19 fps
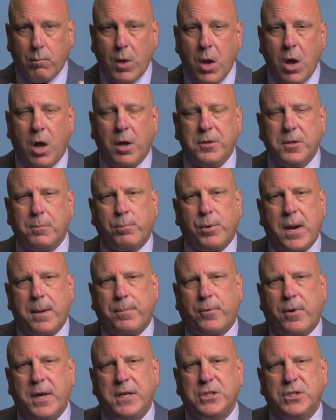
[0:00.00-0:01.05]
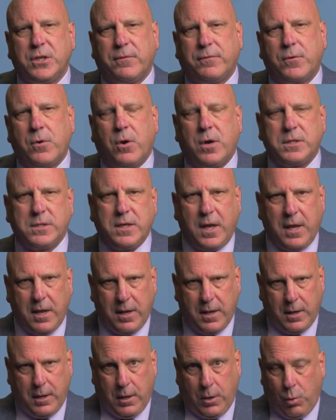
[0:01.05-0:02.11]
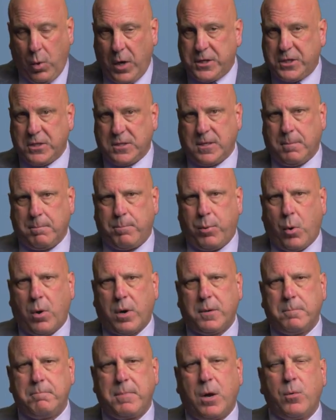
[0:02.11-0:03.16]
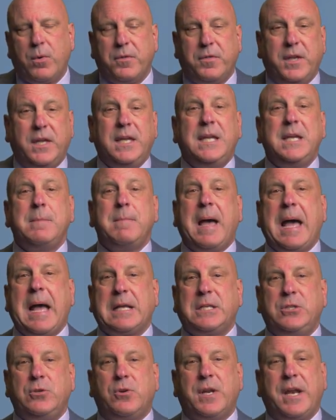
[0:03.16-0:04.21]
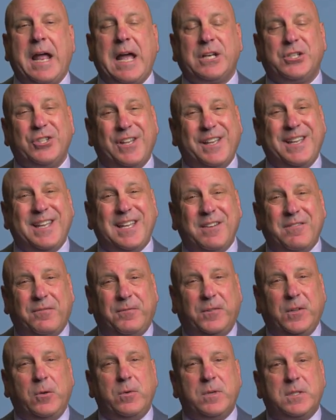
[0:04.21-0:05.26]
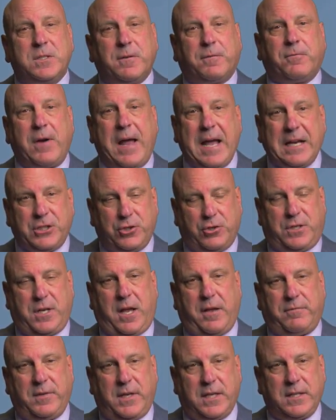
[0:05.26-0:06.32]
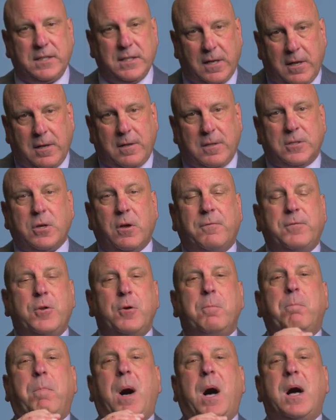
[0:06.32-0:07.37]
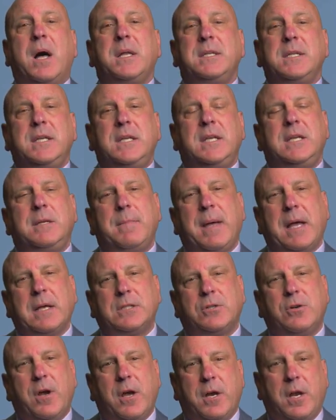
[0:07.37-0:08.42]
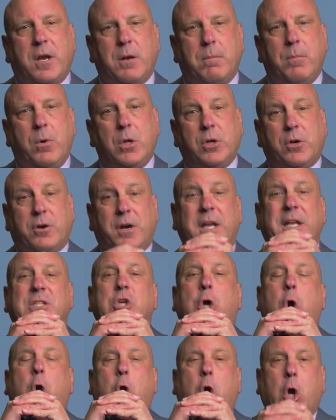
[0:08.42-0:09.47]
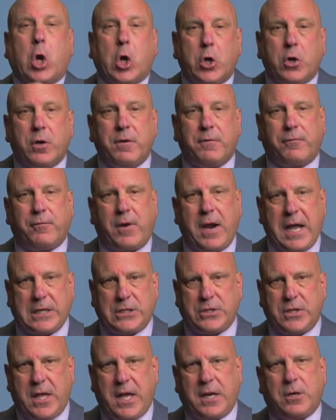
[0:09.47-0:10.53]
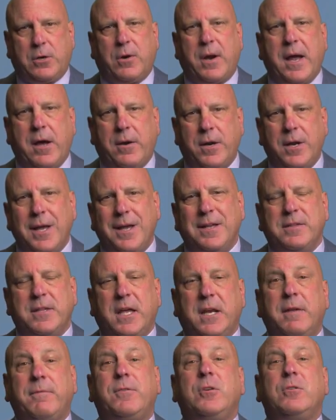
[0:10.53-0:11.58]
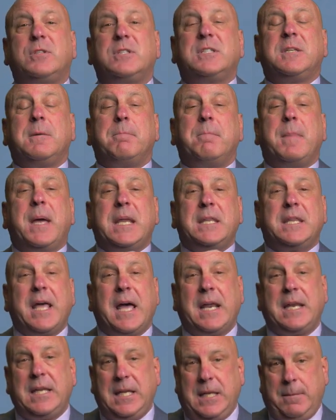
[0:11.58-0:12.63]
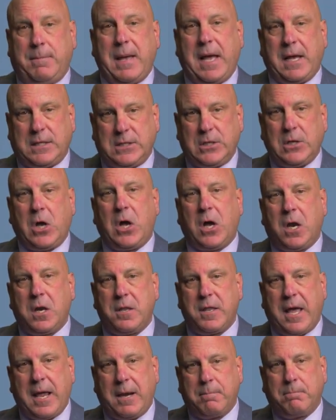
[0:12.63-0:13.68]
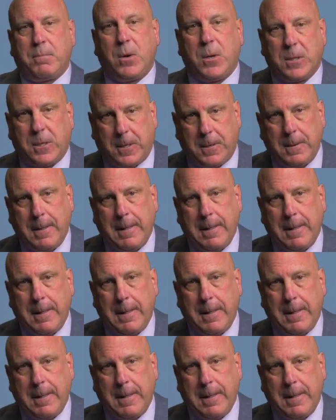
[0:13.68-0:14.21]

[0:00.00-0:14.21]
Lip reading: on the preparation, of course, which is important. But with Emax, you can actually influence the fracture toughness. So if you bond an Emax crown on a molar, it's harder to fracture that crown than if you cement that Emax on that molar.